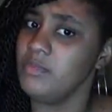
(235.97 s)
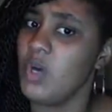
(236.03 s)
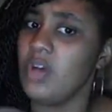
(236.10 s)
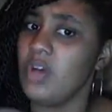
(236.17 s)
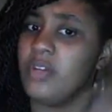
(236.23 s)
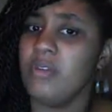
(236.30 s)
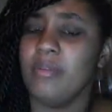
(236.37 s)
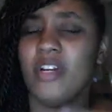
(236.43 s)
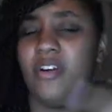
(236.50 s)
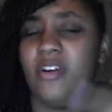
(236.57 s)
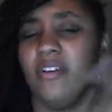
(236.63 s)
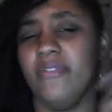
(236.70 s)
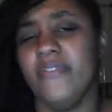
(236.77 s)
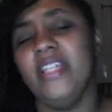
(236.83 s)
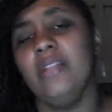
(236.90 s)
How they would make
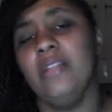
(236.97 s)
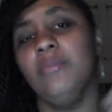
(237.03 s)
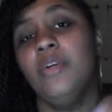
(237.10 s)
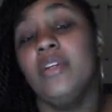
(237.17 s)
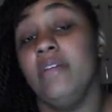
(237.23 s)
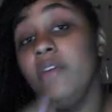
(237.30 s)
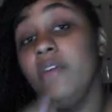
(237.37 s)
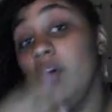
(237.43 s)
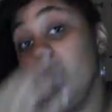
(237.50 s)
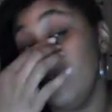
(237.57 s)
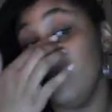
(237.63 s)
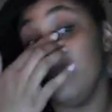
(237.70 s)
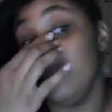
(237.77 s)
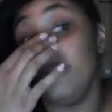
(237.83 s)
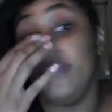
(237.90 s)
her feel, but never how
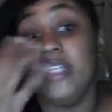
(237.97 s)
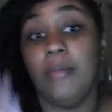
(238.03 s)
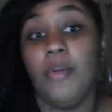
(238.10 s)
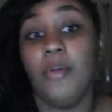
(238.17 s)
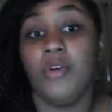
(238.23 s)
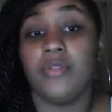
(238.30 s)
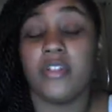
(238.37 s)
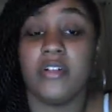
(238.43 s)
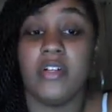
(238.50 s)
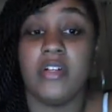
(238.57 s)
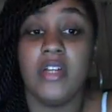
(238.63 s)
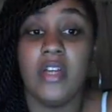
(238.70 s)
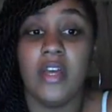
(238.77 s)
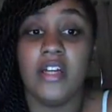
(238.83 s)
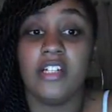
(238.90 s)
they would feel about her.
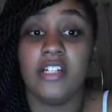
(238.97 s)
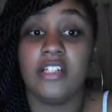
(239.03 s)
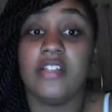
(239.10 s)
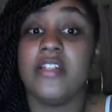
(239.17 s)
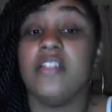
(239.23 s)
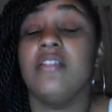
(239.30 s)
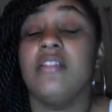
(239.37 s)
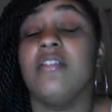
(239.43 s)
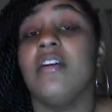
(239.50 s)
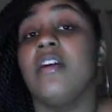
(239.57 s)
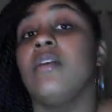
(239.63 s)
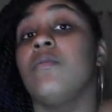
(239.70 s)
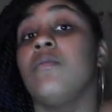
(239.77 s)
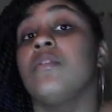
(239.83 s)
She said she thought that